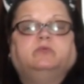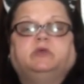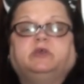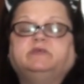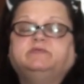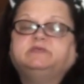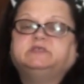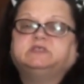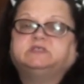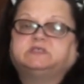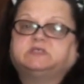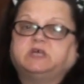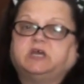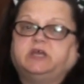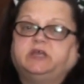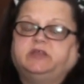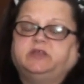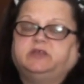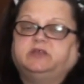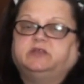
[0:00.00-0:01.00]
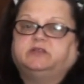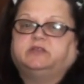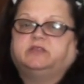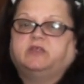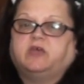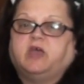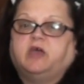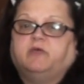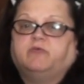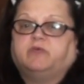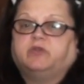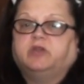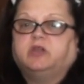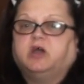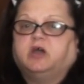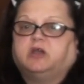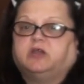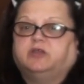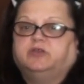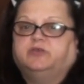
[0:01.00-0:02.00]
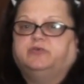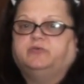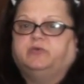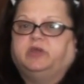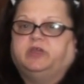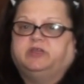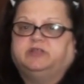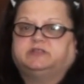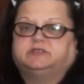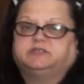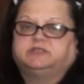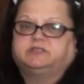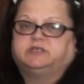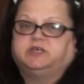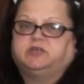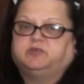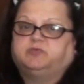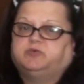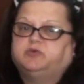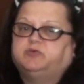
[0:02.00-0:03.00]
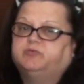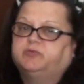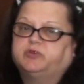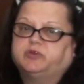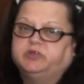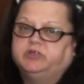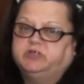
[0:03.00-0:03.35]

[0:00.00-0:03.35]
we've decided that we're not going to wait to take Boomer